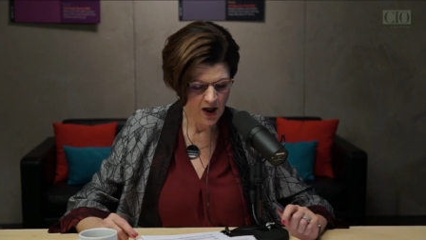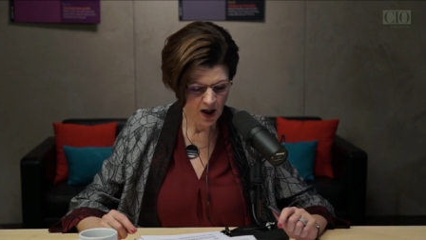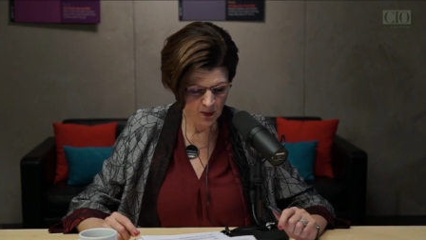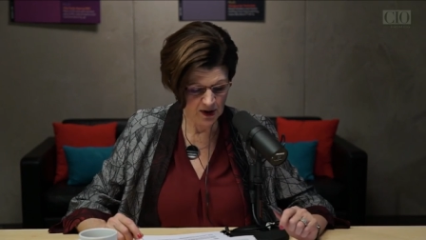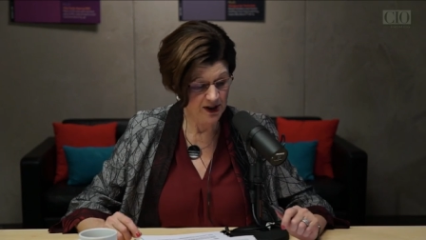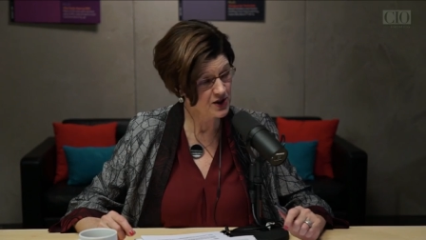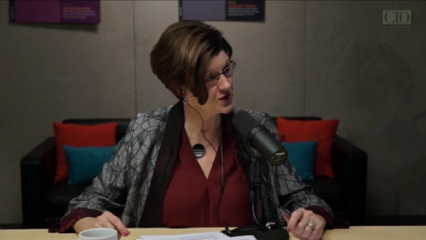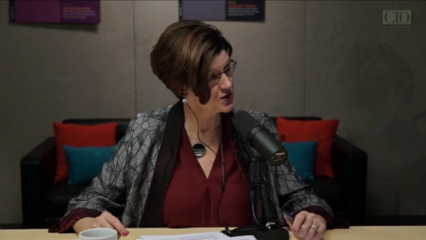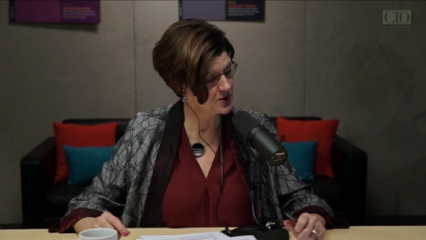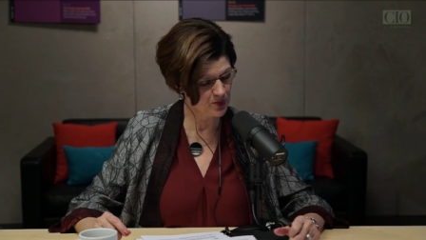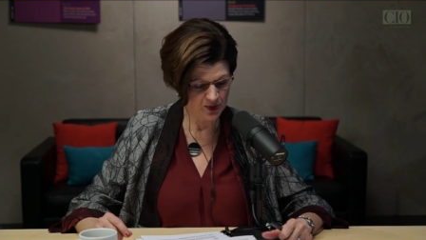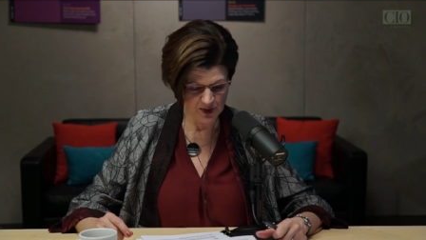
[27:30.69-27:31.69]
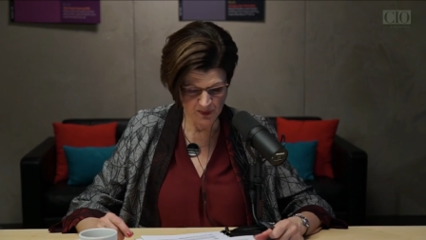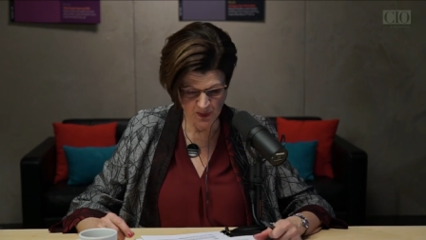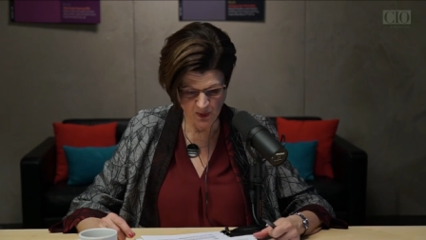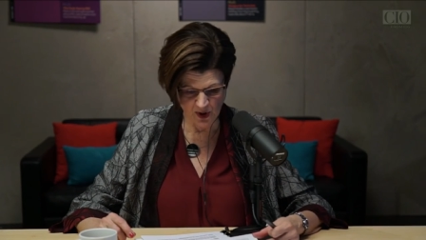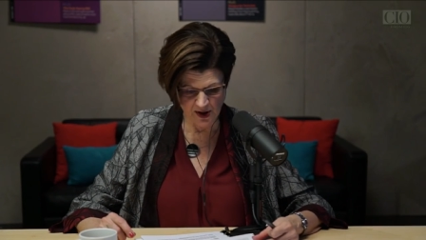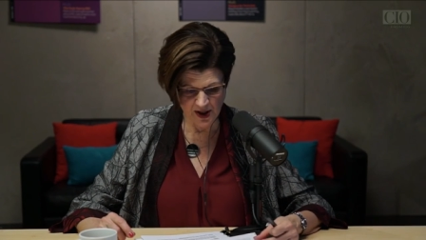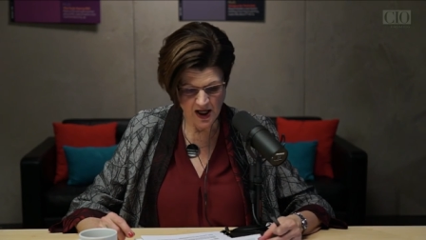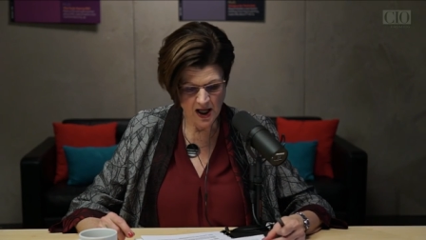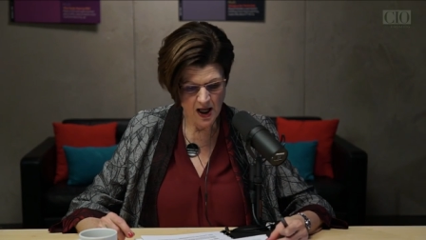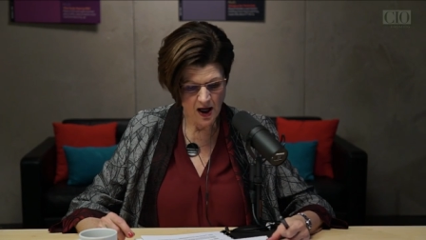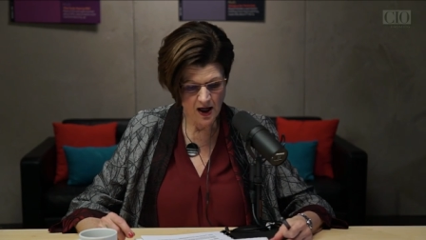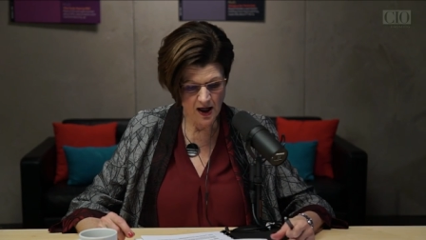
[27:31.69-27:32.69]
relationship with the board.
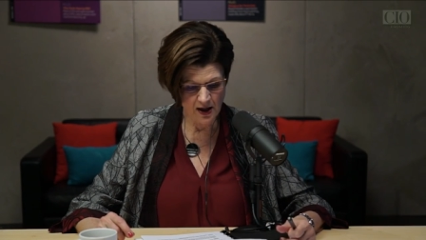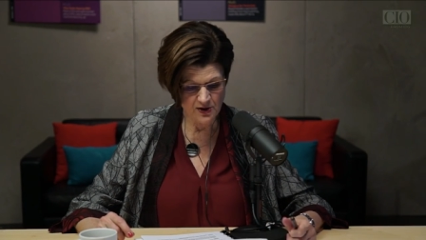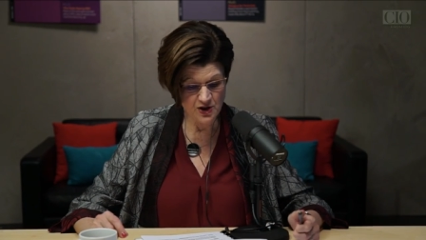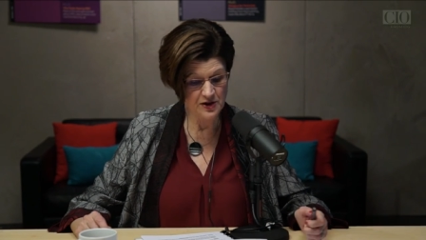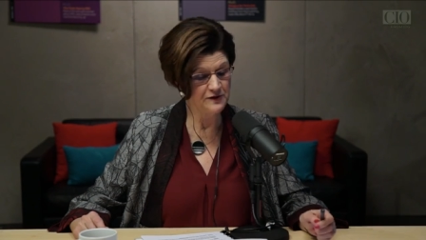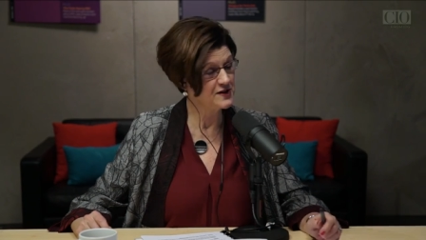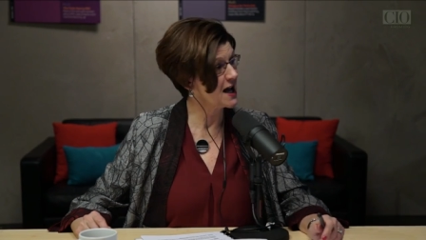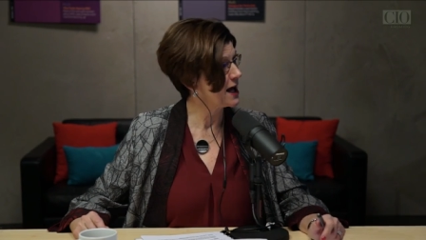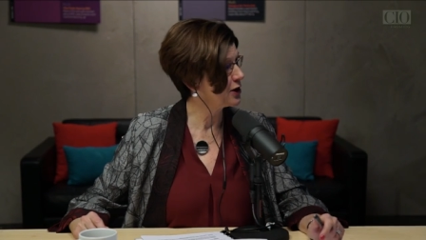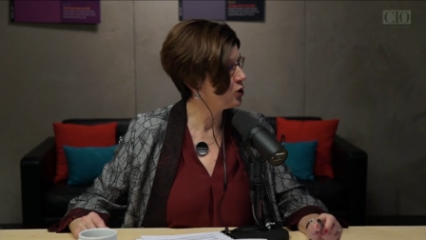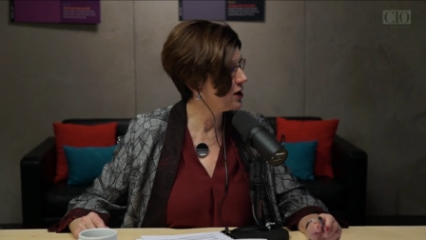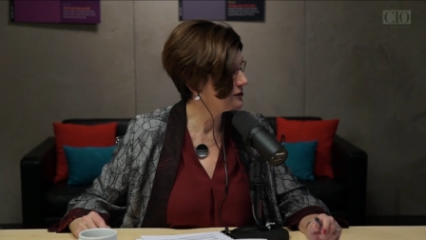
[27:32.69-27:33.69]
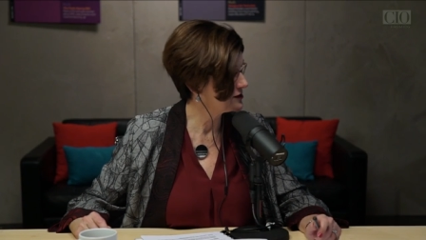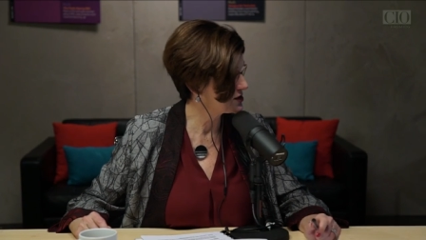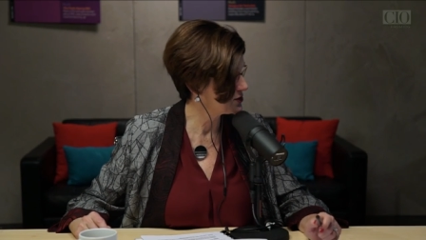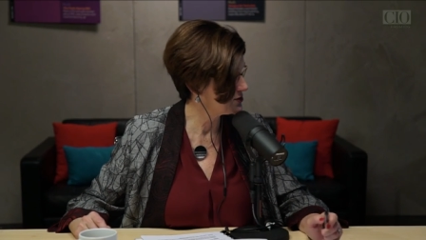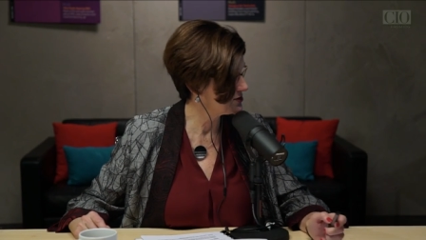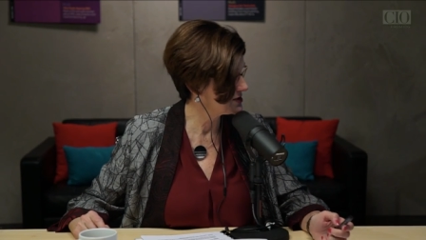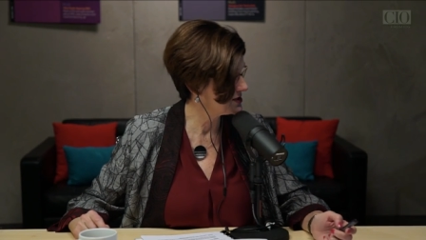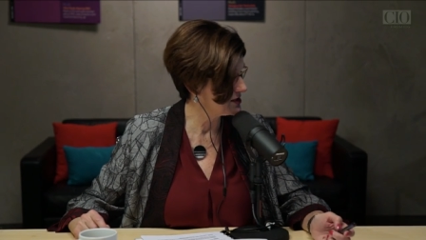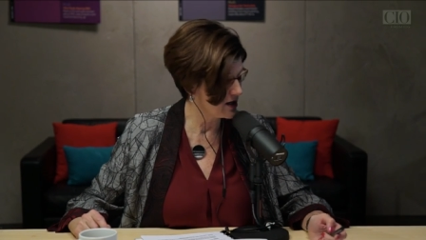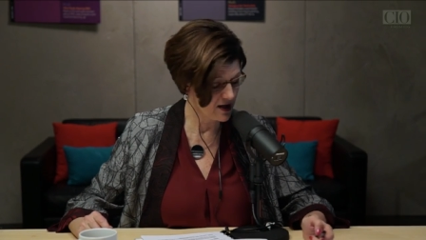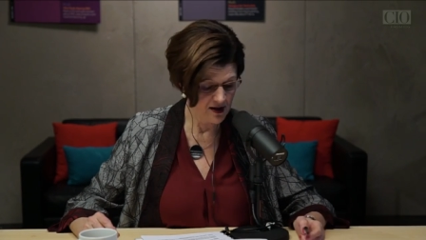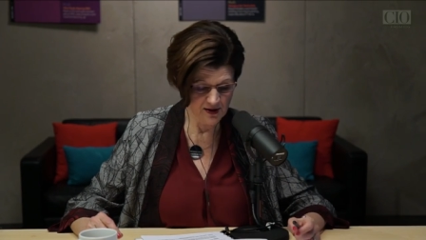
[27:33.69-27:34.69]
Uh, chief data officers
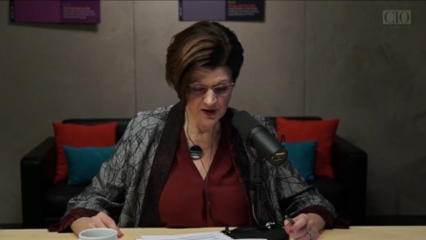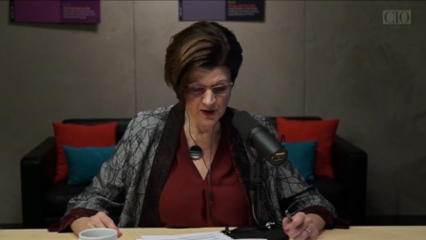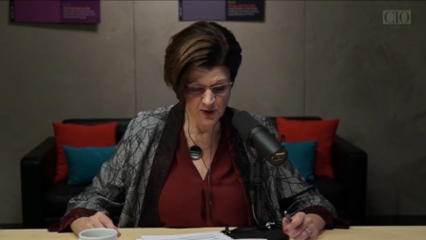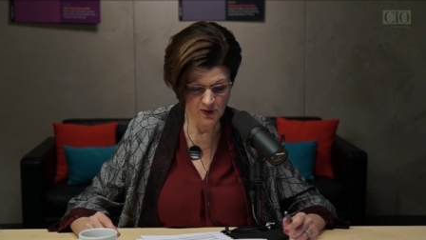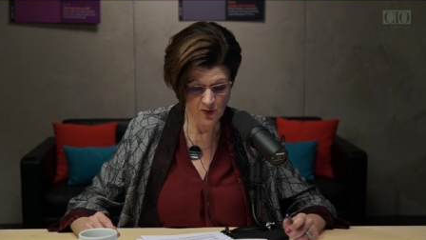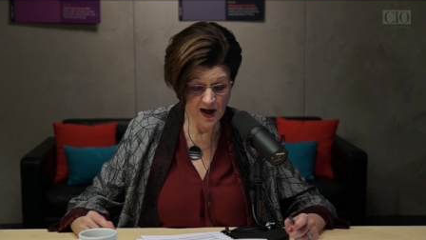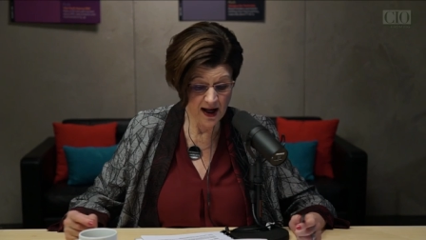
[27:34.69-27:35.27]
are new,